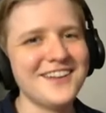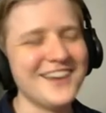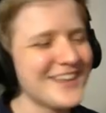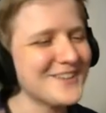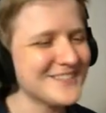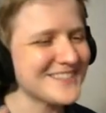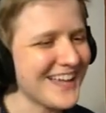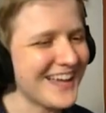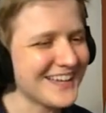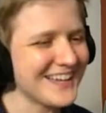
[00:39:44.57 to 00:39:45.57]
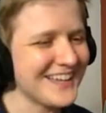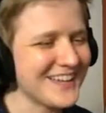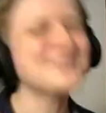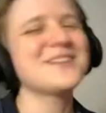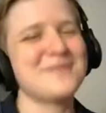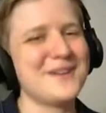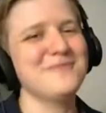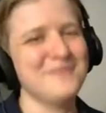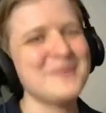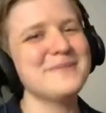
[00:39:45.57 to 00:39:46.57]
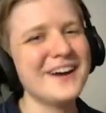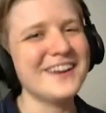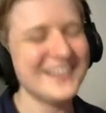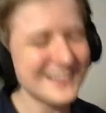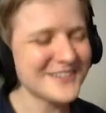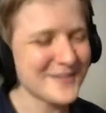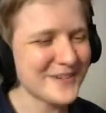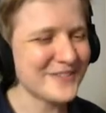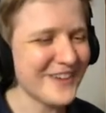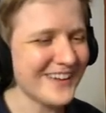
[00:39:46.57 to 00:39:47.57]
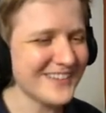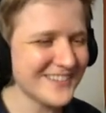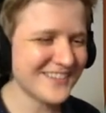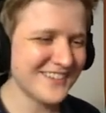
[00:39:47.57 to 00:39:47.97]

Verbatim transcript: And he was like, he was like my, my buddy. He was like my friend.